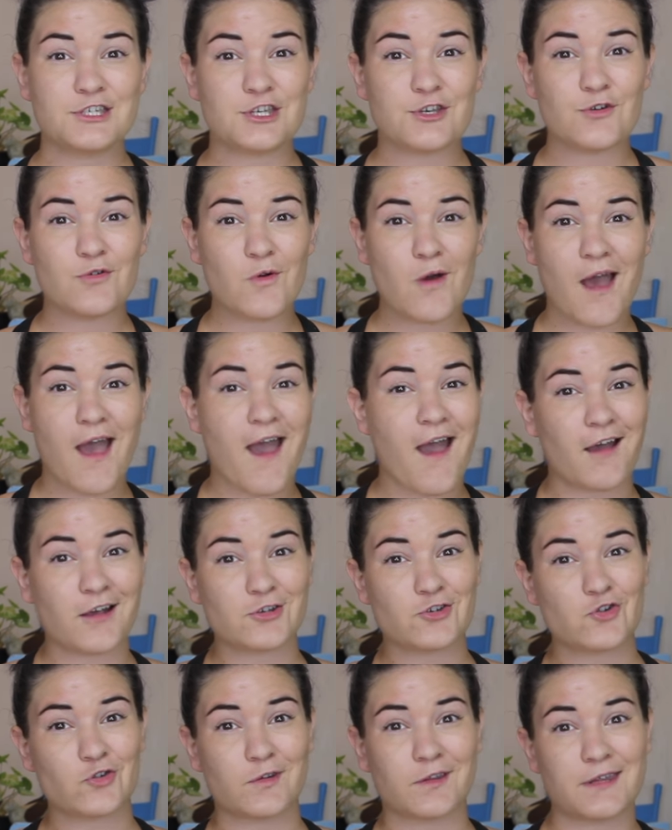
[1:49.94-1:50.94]
to
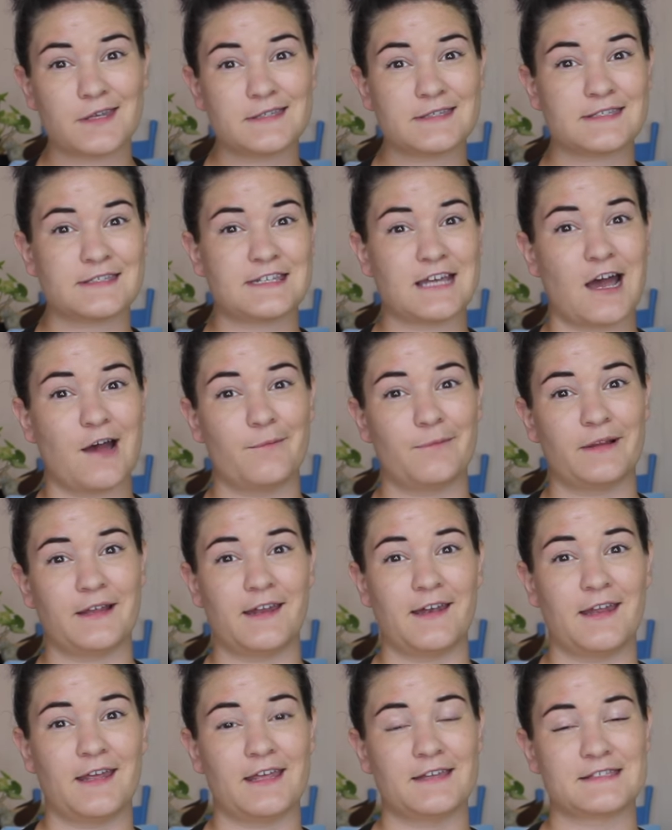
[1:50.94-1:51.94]
actually stop
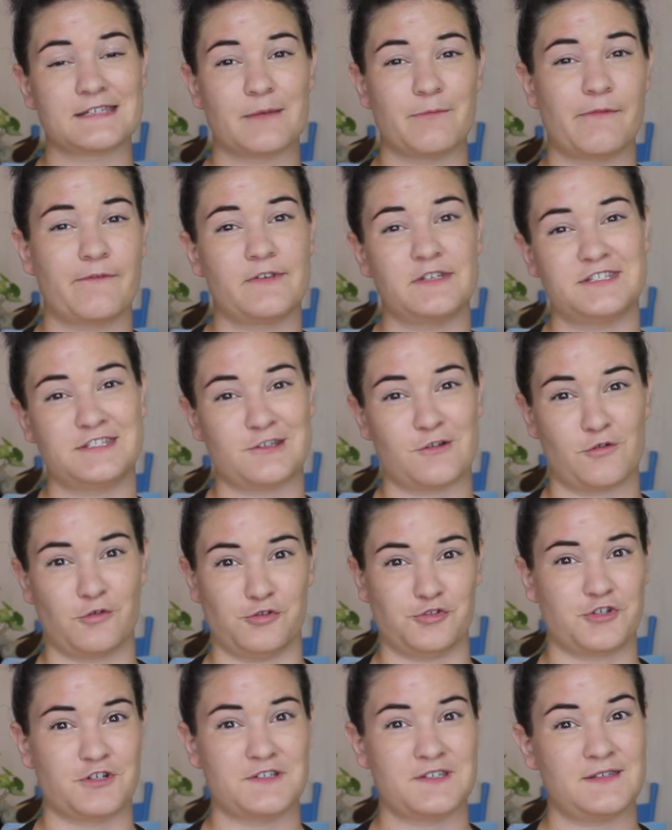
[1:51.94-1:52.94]
bleeding in some of his
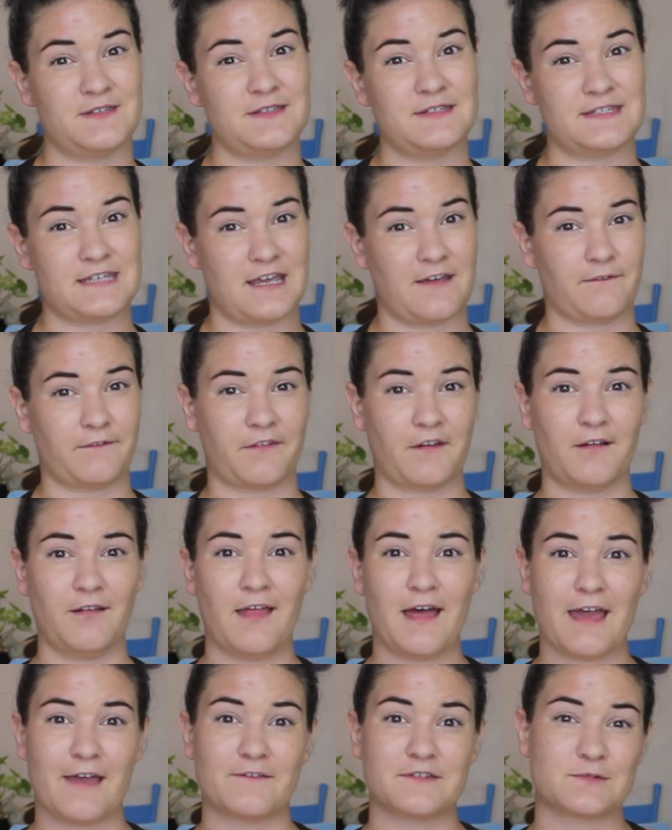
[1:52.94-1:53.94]
soldiers and save their
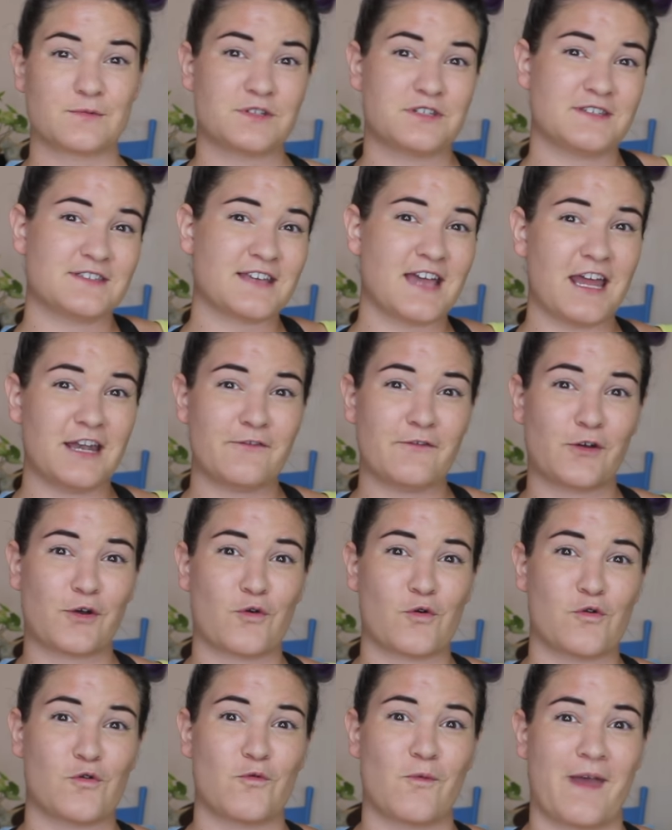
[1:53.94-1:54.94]
lives, which is kind of a
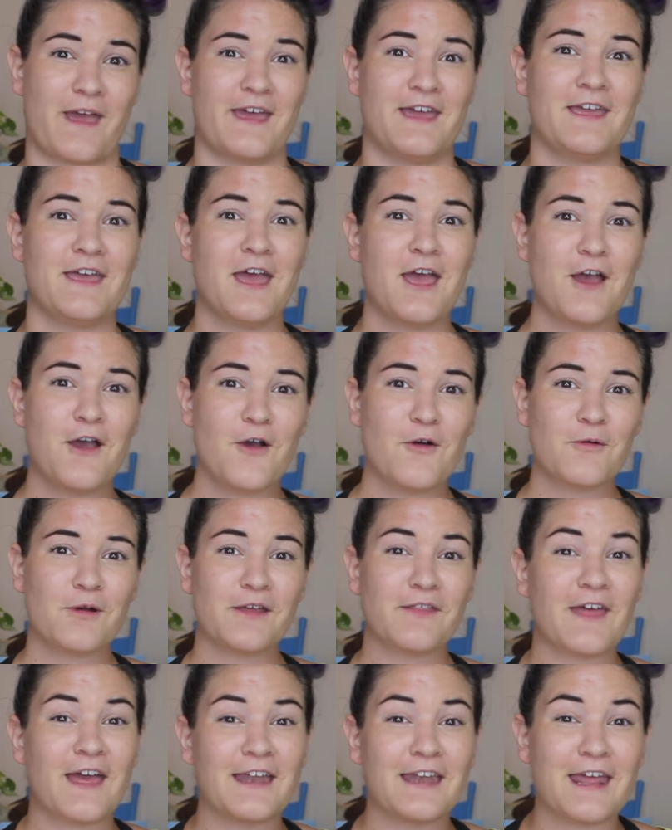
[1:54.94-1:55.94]
cool way
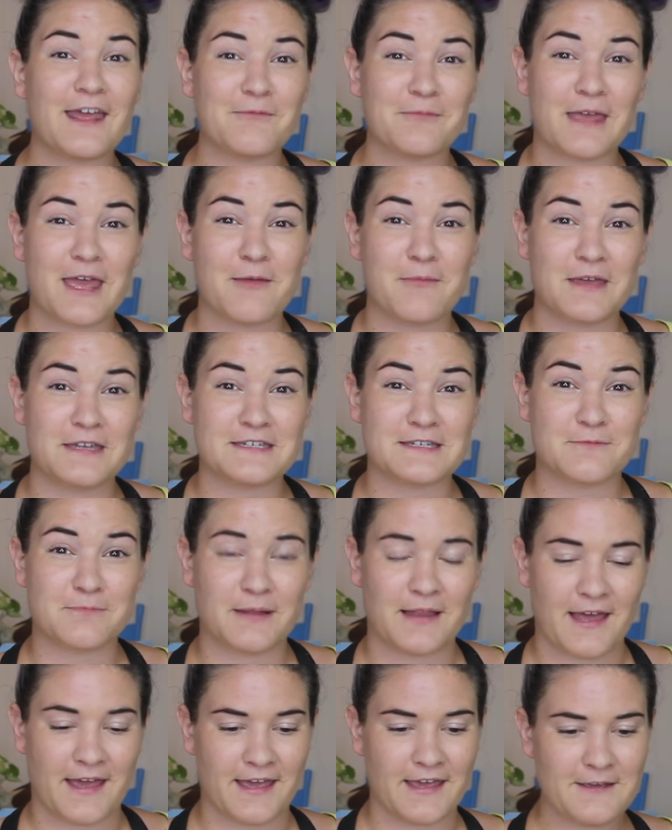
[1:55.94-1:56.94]
where that name came into
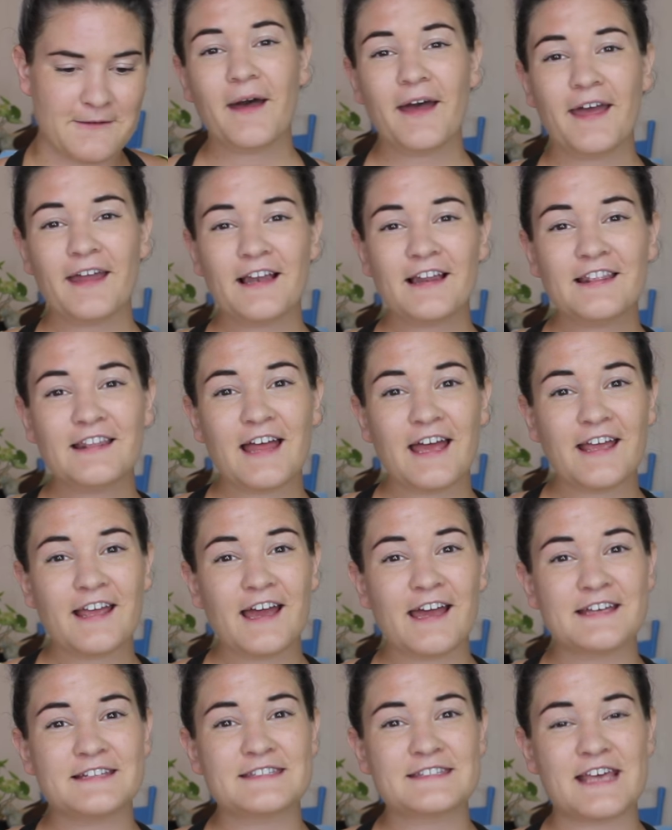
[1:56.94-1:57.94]
play. But like
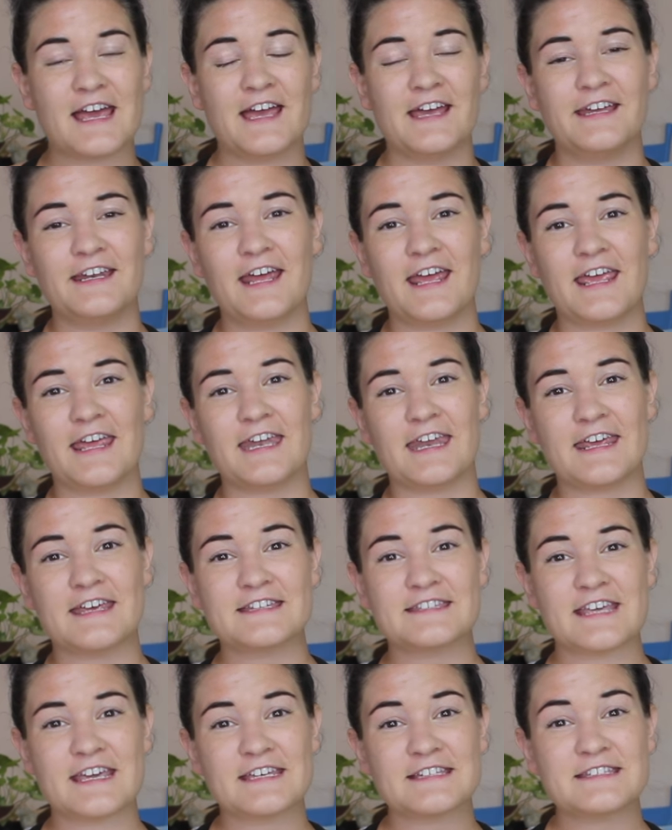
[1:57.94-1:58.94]
I said, it
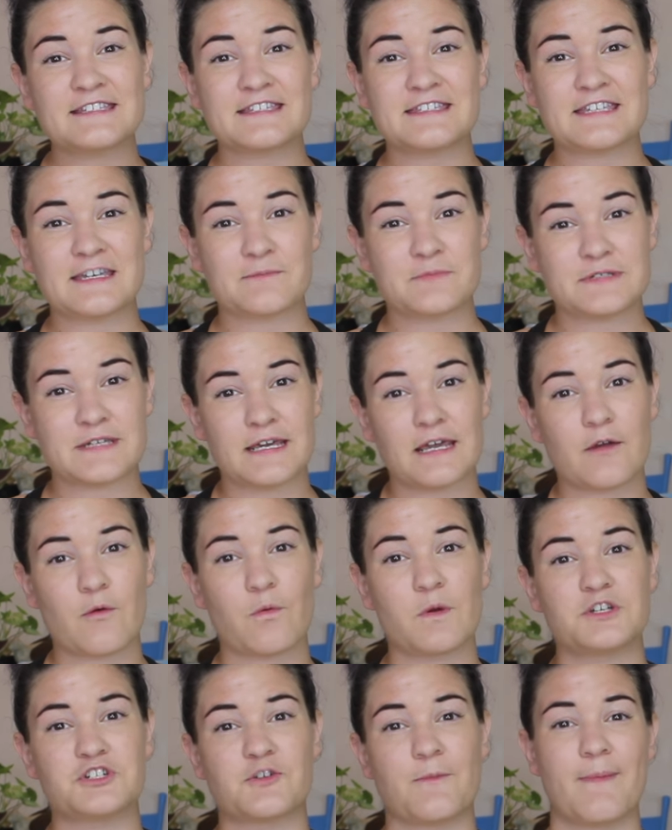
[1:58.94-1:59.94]
is a styptic,
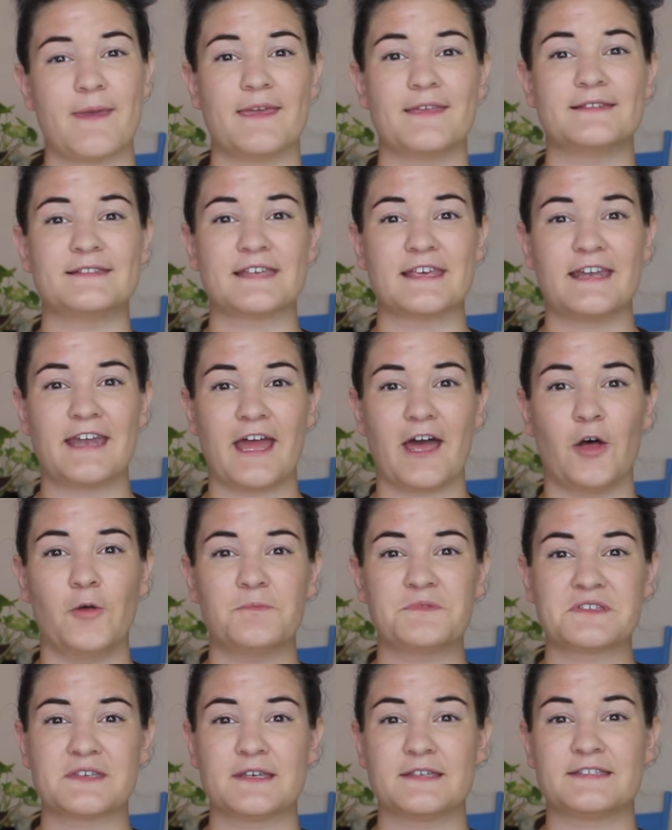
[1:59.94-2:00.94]
which means it
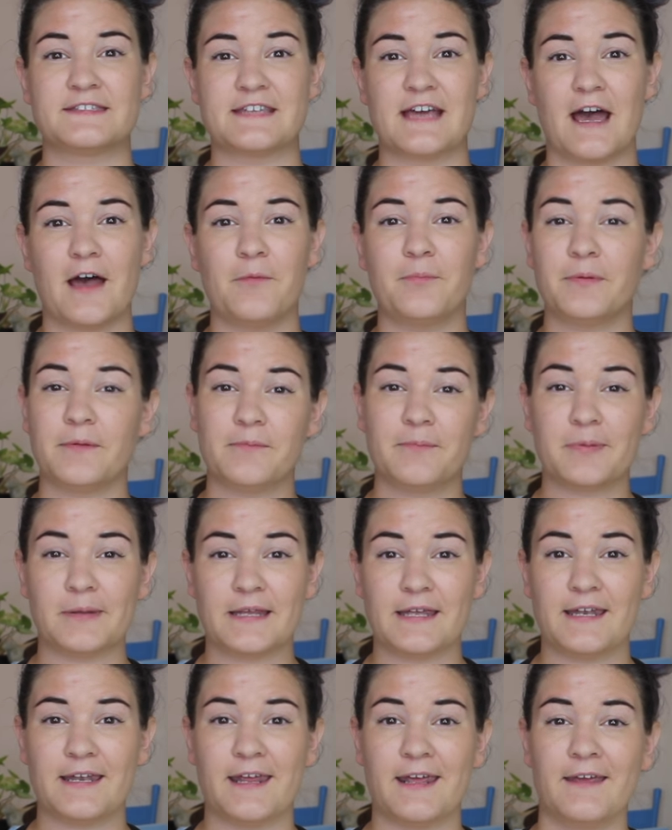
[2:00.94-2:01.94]
helps stop
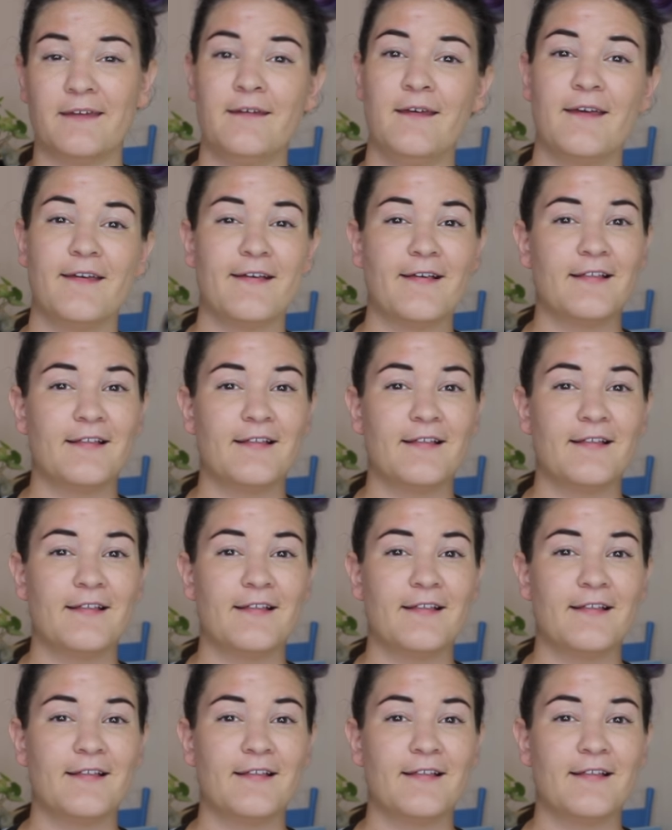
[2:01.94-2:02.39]
bleeding